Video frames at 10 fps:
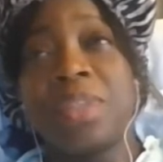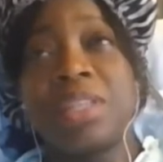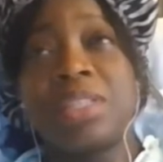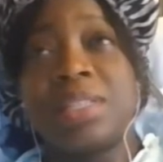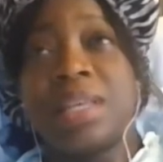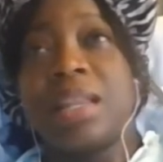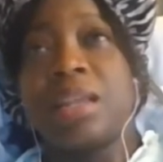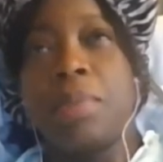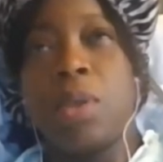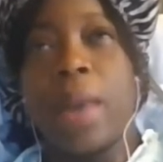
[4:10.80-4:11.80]
She said it
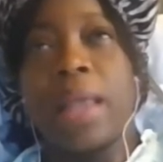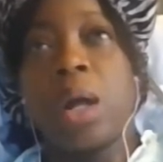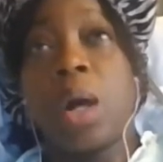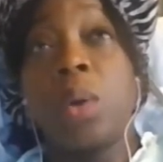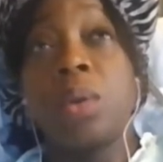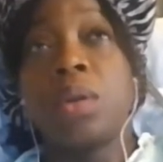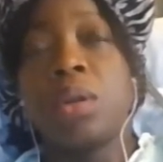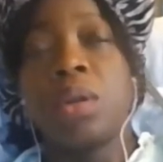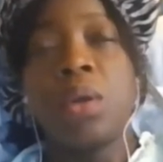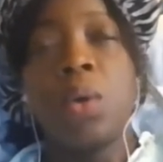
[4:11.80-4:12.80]
could be white coat
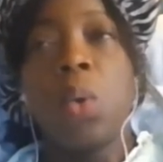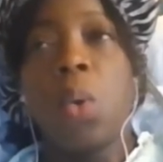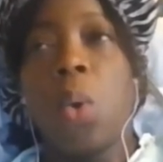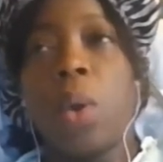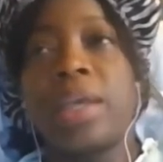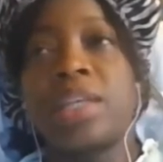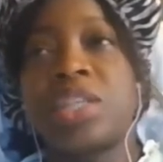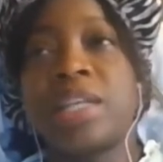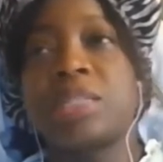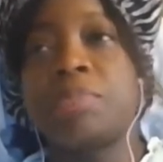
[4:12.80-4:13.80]
or it could
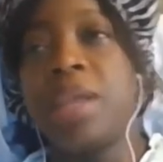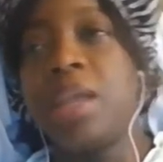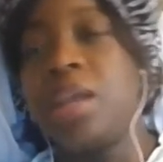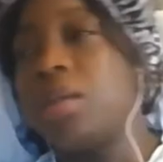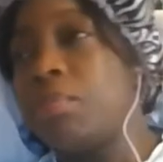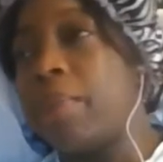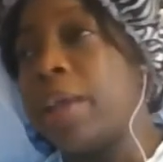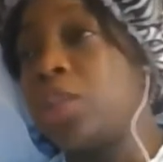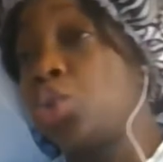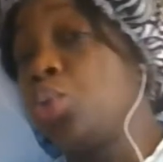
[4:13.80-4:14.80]
just be
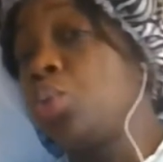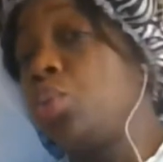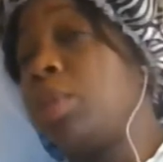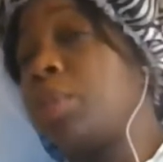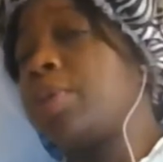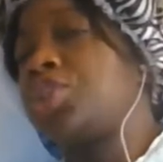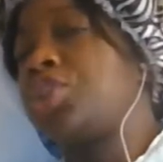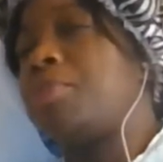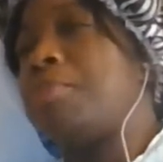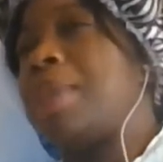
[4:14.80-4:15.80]
my true blood
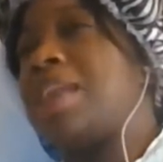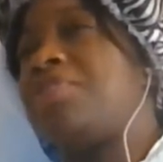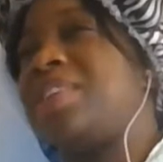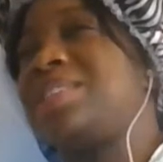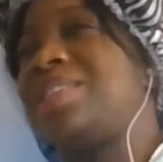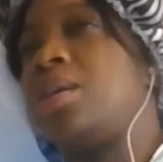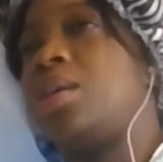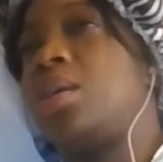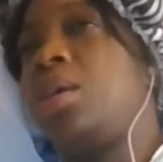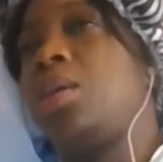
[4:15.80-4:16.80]
pressure
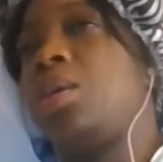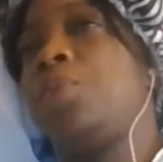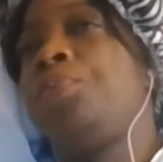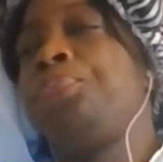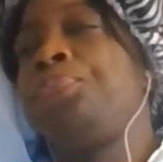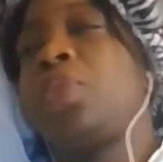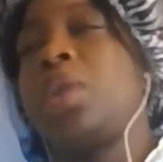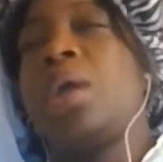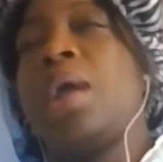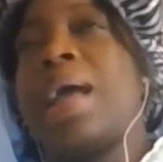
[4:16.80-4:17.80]
manifesting, you know?
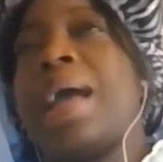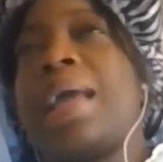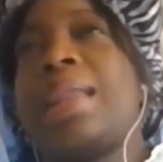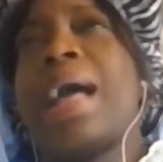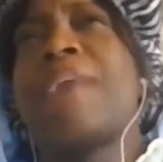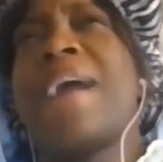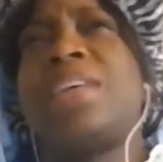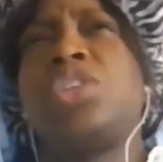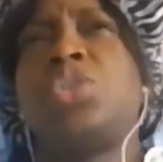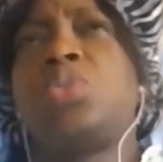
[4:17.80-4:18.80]
And I've
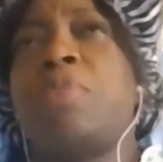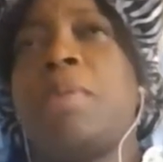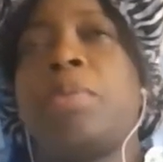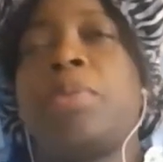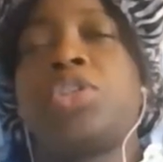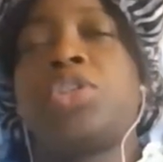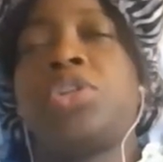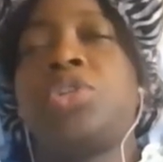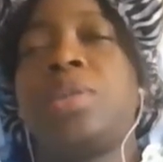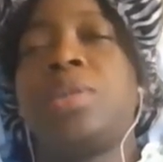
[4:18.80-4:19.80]
had issues with my blood
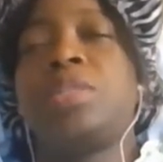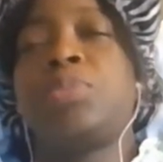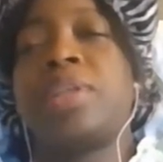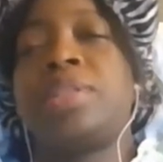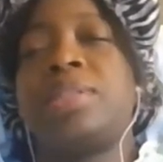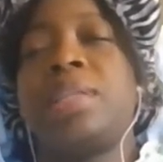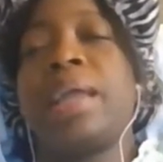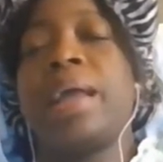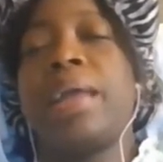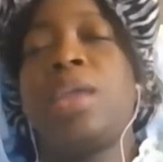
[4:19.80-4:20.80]
pressure during this pregnancy.
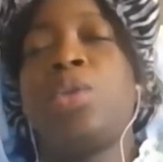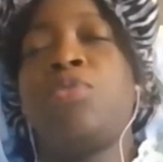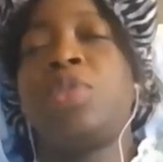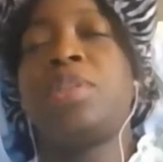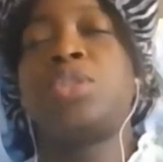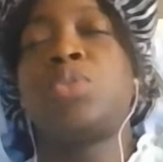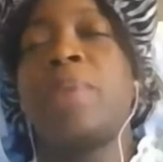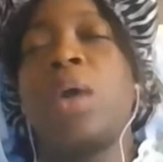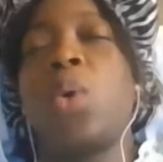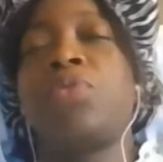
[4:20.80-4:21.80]
Like, you know, if you listen to
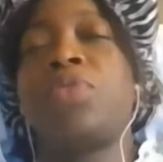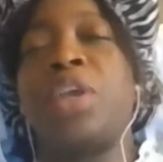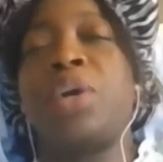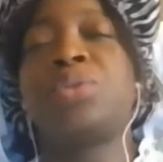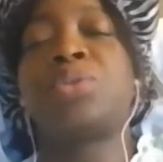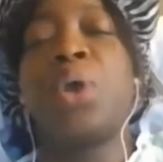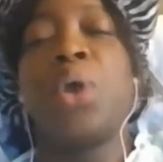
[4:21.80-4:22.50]
my old videos,